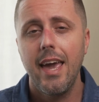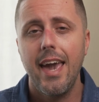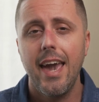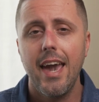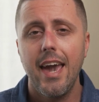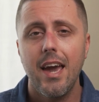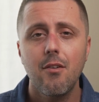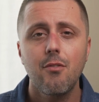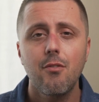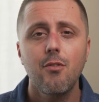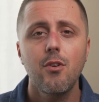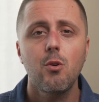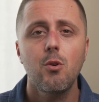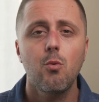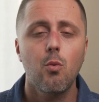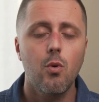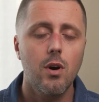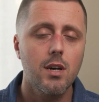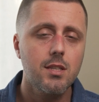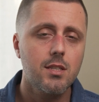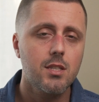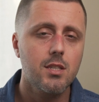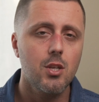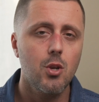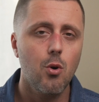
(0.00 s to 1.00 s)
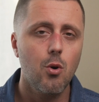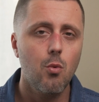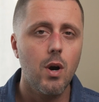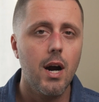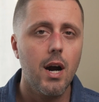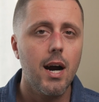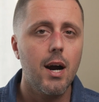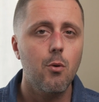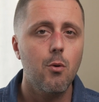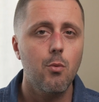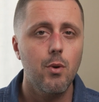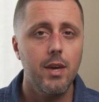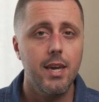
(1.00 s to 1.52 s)
Every once in a
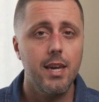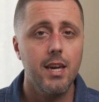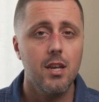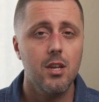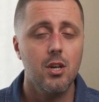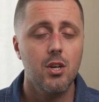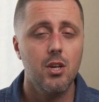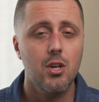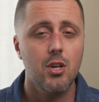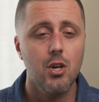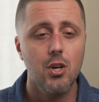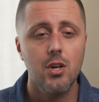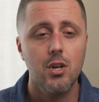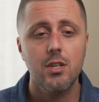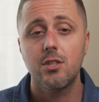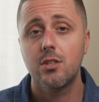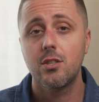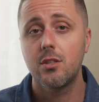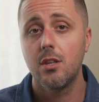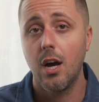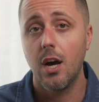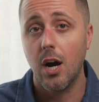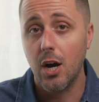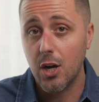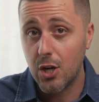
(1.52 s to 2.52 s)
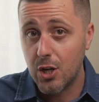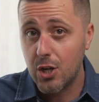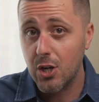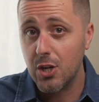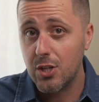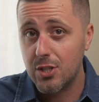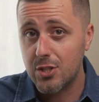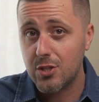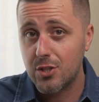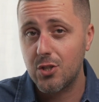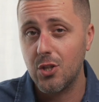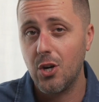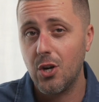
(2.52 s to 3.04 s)
while we get a
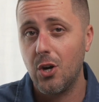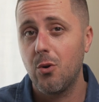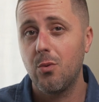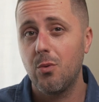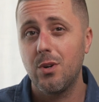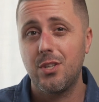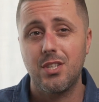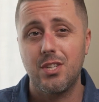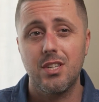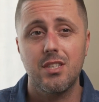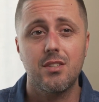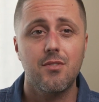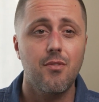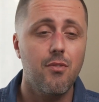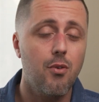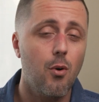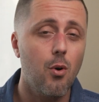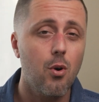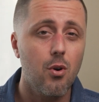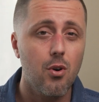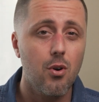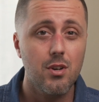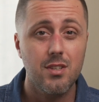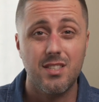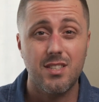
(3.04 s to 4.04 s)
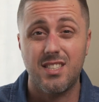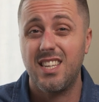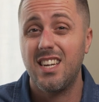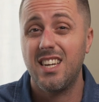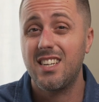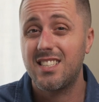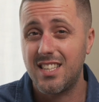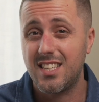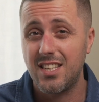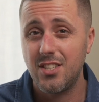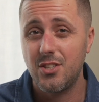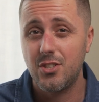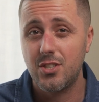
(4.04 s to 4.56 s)
good snow, which is
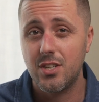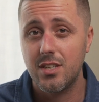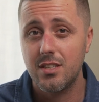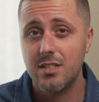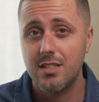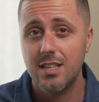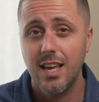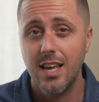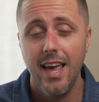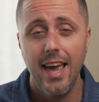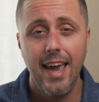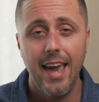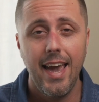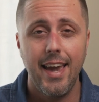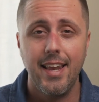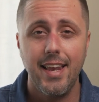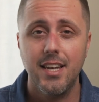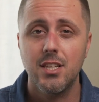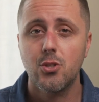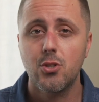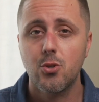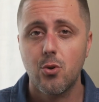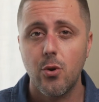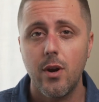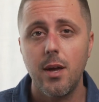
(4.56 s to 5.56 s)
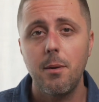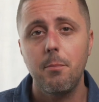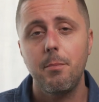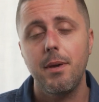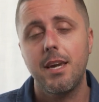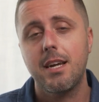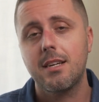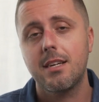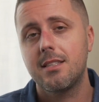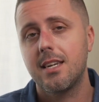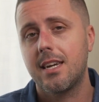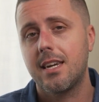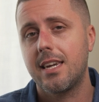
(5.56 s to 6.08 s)
4-6 inches, and it's great
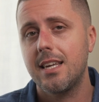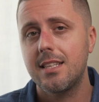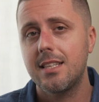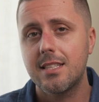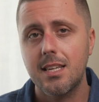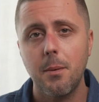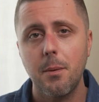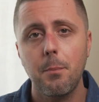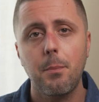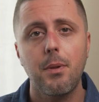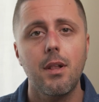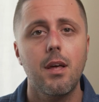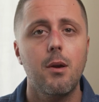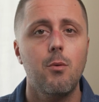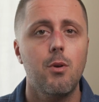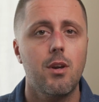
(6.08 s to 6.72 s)
because the kids can play.